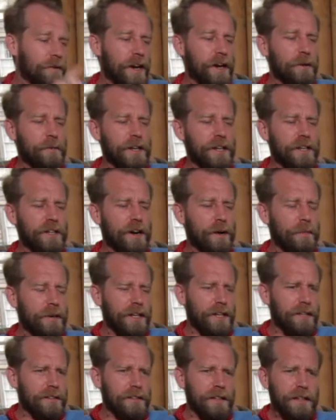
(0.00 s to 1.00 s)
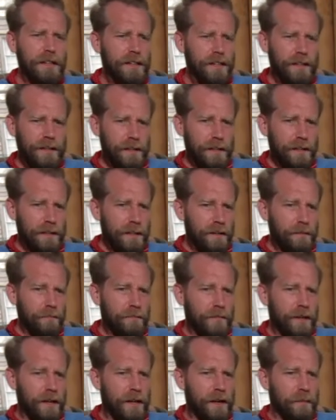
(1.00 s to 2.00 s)
right wing comedy is
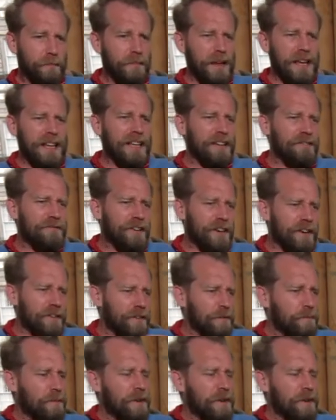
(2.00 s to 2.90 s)
uh, making fun of the